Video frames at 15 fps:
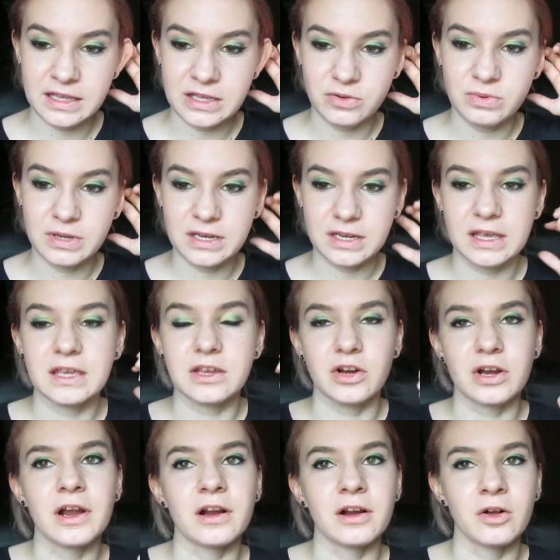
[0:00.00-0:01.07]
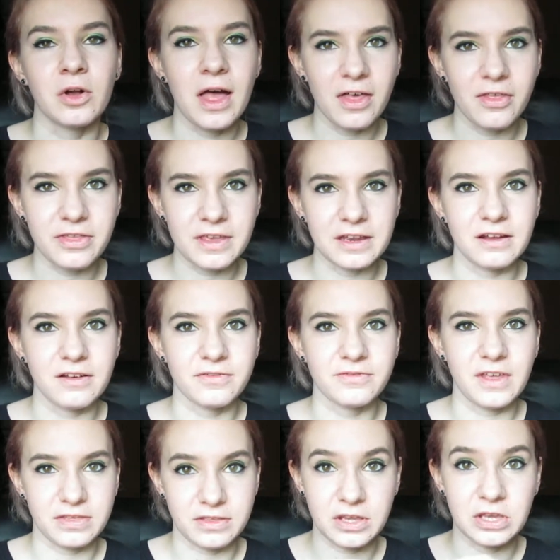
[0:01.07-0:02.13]
you need to get your hair healthy enough
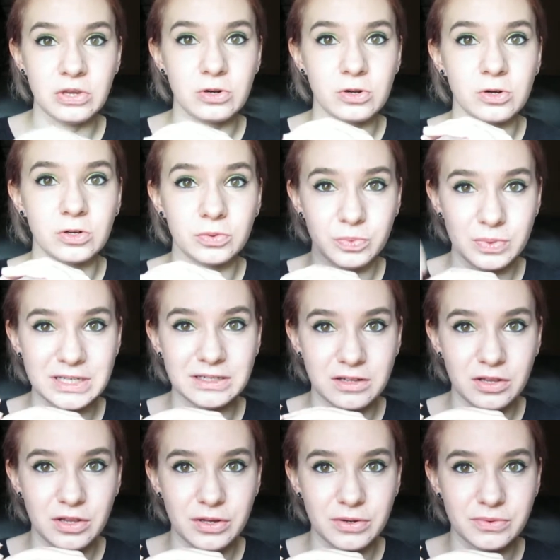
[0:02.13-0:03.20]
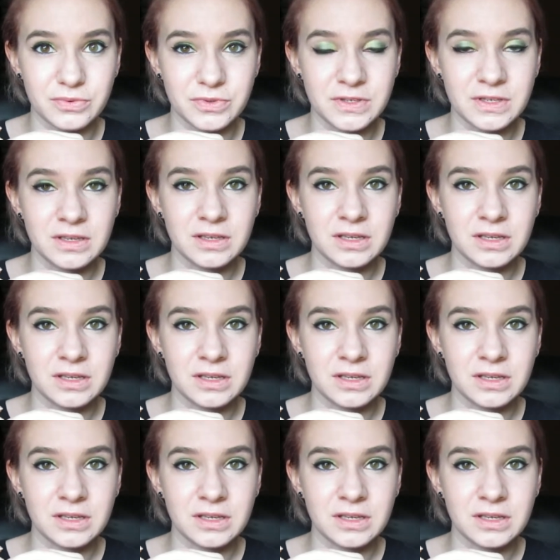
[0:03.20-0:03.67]
that the cuticle will close